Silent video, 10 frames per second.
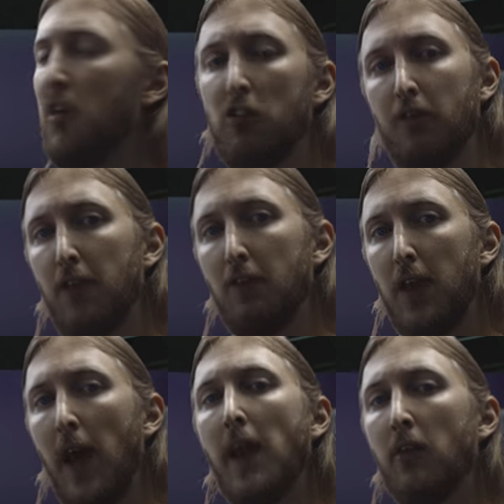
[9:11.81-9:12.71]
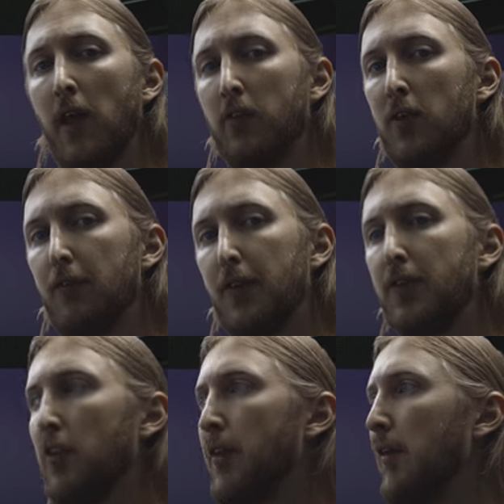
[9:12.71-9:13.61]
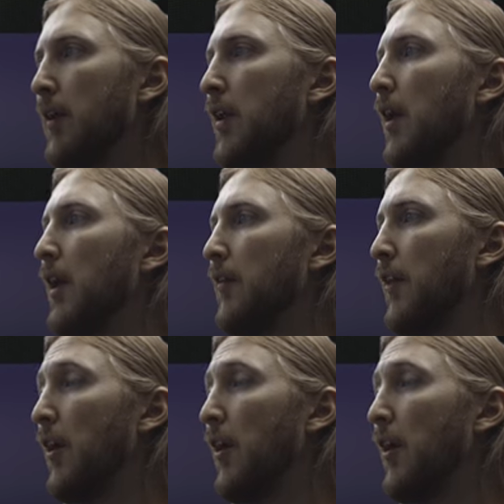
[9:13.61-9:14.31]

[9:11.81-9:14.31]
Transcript: SM58 and SM57,